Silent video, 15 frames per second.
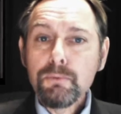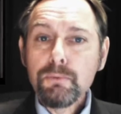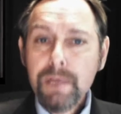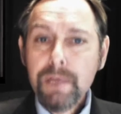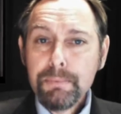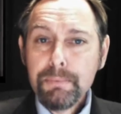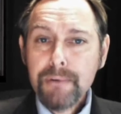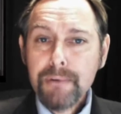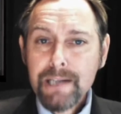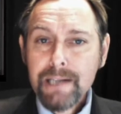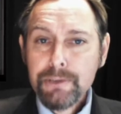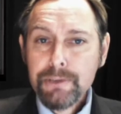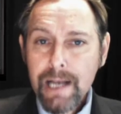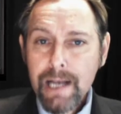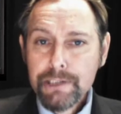
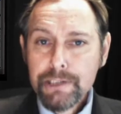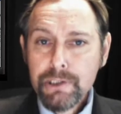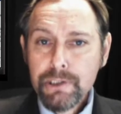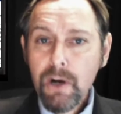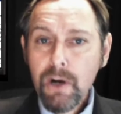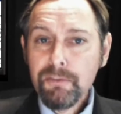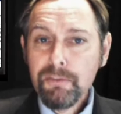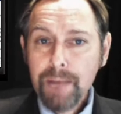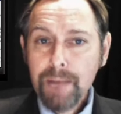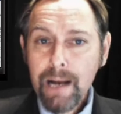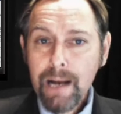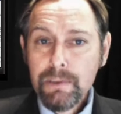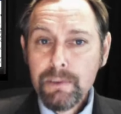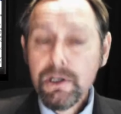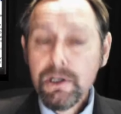repatriation of
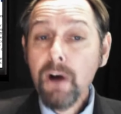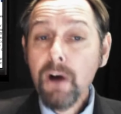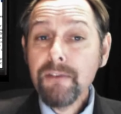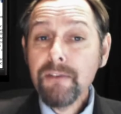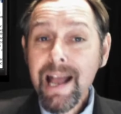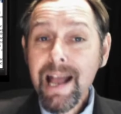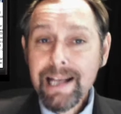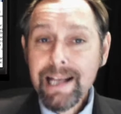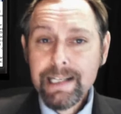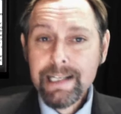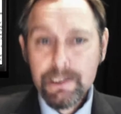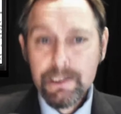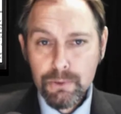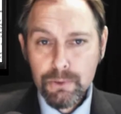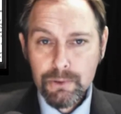powers of any
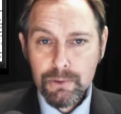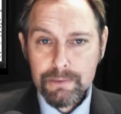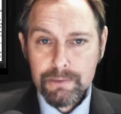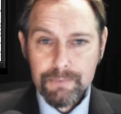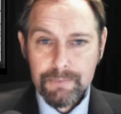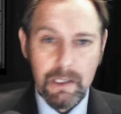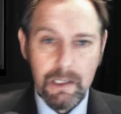sort.